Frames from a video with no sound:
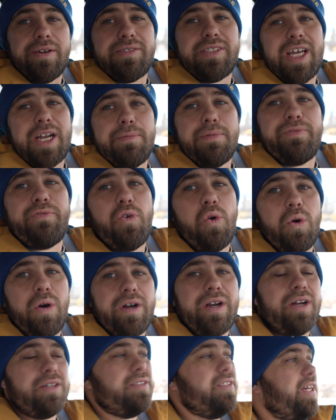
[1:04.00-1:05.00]
I've said it before
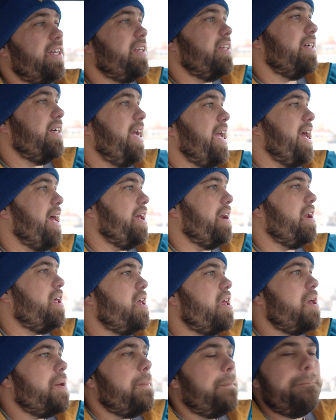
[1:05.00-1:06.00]
and I'll say it again.
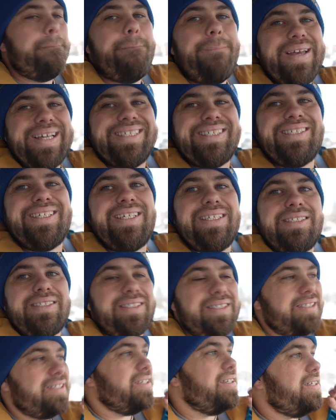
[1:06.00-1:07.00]

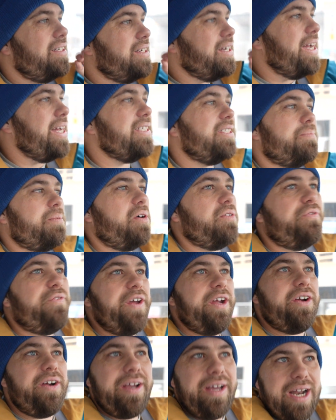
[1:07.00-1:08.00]
Business is about
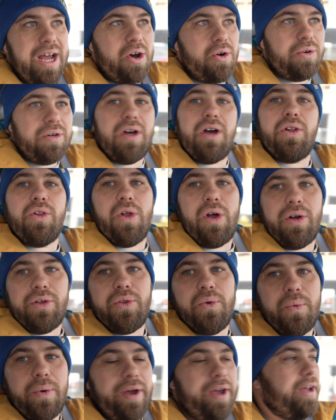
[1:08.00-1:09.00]
figuring it out along
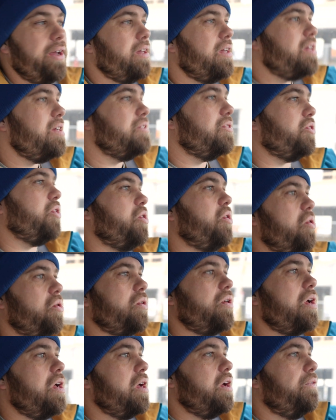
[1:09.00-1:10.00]
the way. So
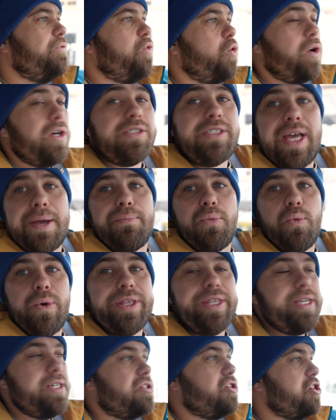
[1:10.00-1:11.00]
for example,
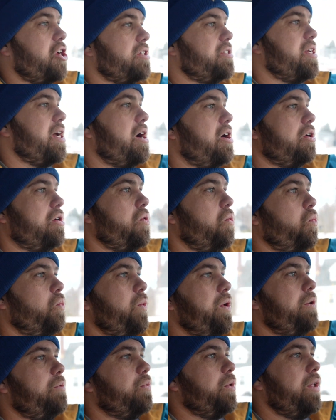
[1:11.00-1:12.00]
with this shutdown,
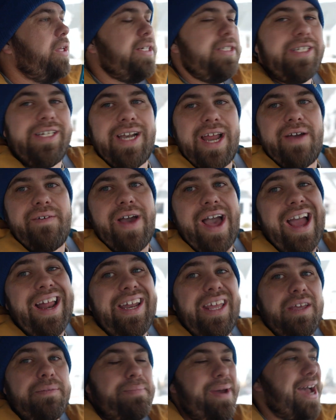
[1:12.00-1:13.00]
we really didn't have
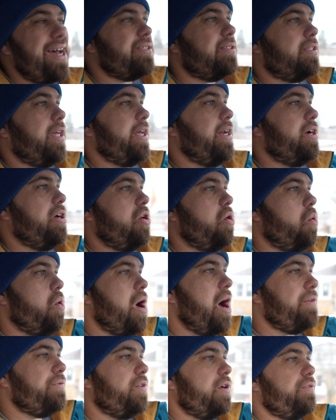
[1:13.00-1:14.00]
any past data to go
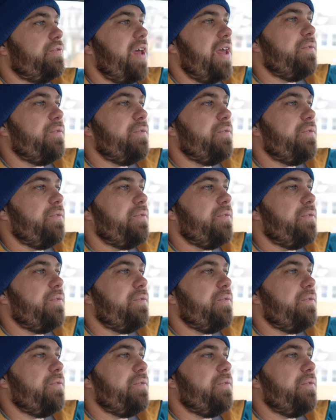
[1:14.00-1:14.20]
off of.